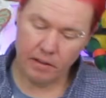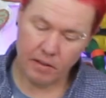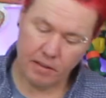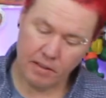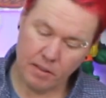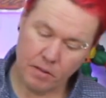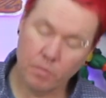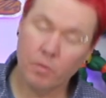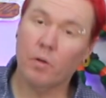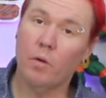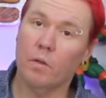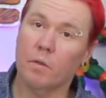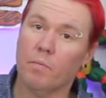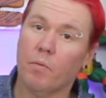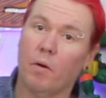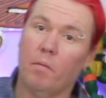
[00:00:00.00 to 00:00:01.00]
because this will
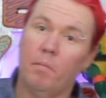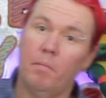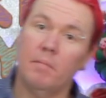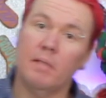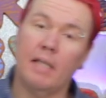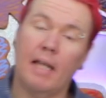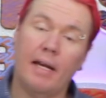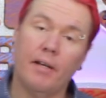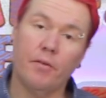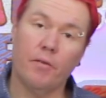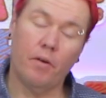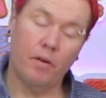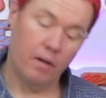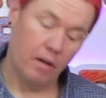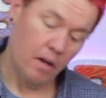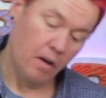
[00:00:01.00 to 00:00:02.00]
cause problems later
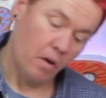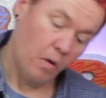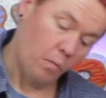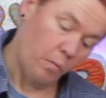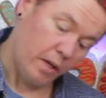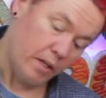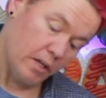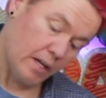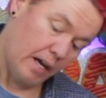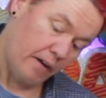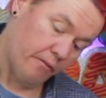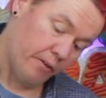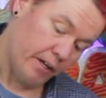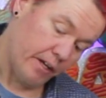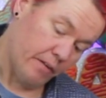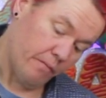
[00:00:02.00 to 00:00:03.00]
on when you're
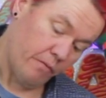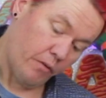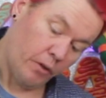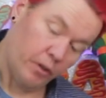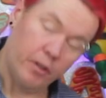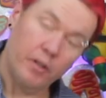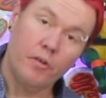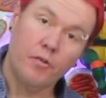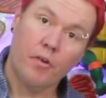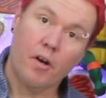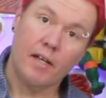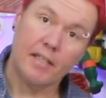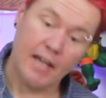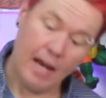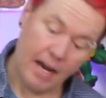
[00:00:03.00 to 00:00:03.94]
covering it in fondant and trying to